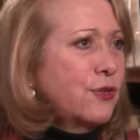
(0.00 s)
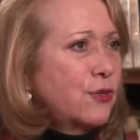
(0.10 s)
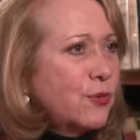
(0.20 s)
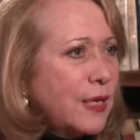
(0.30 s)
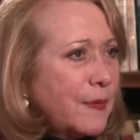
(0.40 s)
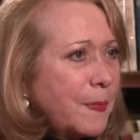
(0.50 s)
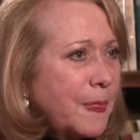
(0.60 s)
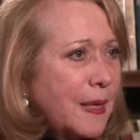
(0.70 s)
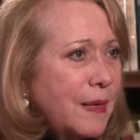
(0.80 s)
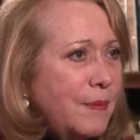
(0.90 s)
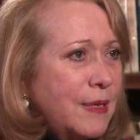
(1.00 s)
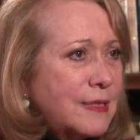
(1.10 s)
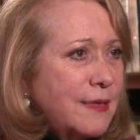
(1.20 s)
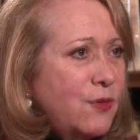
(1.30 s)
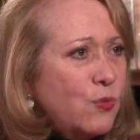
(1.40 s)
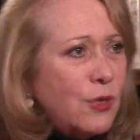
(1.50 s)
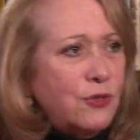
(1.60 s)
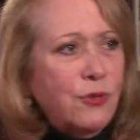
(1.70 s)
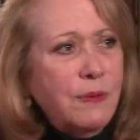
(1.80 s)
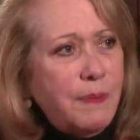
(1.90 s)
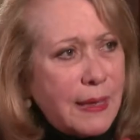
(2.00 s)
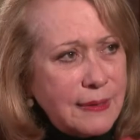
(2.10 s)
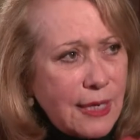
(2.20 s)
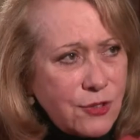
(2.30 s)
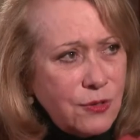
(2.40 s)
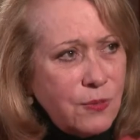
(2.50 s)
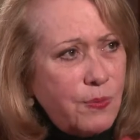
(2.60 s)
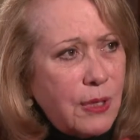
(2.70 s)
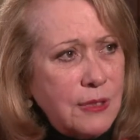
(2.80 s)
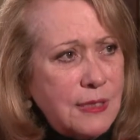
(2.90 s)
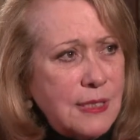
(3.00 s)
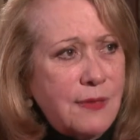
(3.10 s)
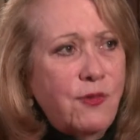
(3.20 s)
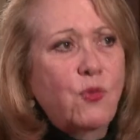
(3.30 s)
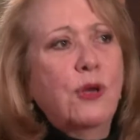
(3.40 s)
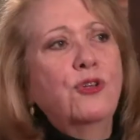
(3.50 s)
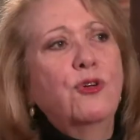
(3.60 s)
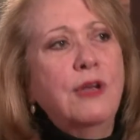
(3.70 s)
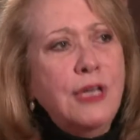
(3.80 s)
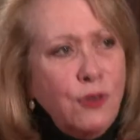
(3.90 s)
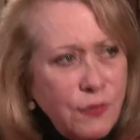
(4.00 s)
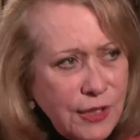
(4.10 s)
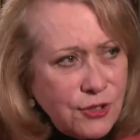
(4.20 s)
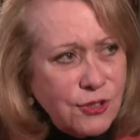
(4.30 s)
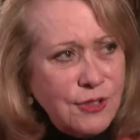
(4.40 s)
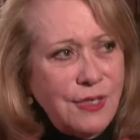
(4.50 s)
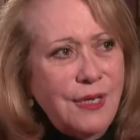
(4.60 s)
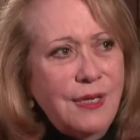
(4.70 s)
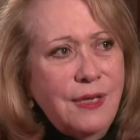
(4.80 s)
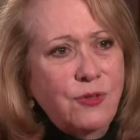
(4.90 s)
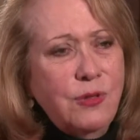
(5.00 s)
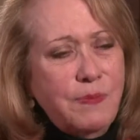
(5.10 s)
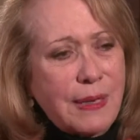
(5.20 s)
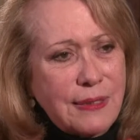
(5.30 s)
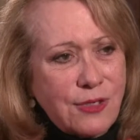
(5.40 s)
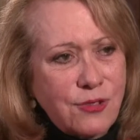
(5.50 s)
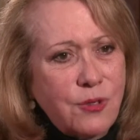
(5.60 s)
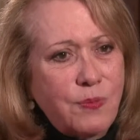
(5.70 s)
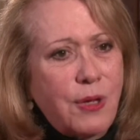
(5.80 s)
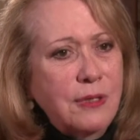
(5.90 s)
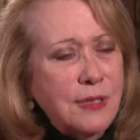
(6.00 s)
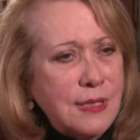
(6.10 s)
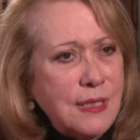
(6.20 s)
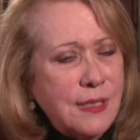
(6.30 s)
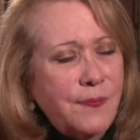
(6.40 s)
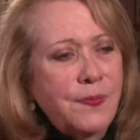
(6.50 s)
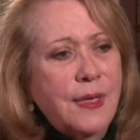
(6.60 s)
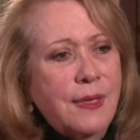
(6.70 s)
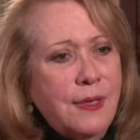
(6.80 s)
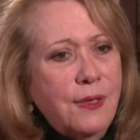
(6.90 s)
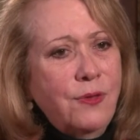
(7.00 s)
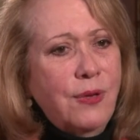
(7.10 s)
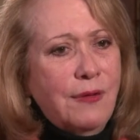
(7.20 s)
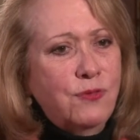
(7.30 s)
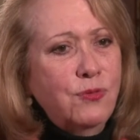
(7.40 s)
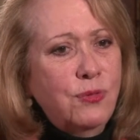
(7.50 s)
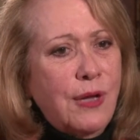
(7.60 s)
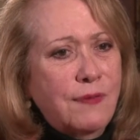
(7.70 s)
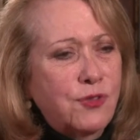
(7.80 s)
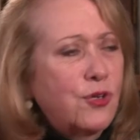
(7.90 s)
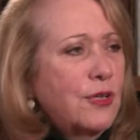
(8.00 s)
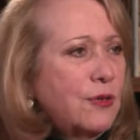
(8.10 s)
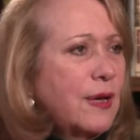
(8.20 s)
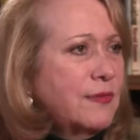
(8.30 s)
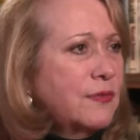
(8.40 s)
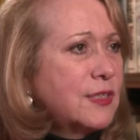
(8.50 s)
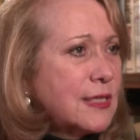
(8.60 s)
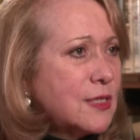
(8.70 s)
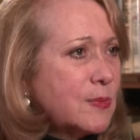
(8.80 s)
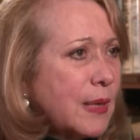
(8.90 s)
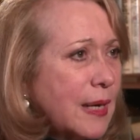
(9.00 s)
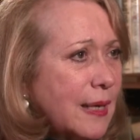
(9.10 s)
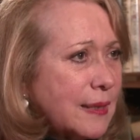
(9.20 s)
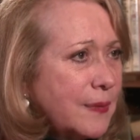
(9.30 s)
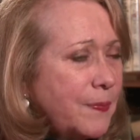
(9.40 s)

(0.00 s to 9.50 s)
doing. Because if you want to impact national policies, if you want your innovation to impact national policies, You have to have sure that you have evidence behind.